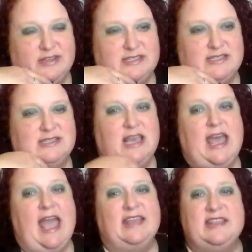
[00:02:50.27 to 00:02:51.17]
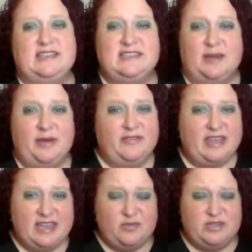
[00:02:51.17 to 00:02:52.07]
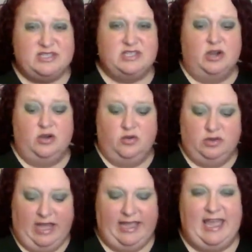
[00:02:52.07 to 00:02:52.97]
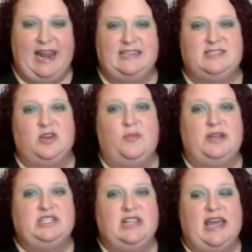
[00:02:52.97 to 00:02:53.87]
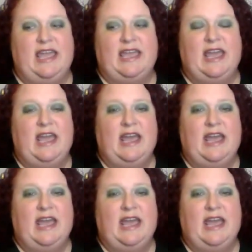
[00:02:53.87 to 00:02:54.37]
fleeces. And then some of it was so, like, it had so much, like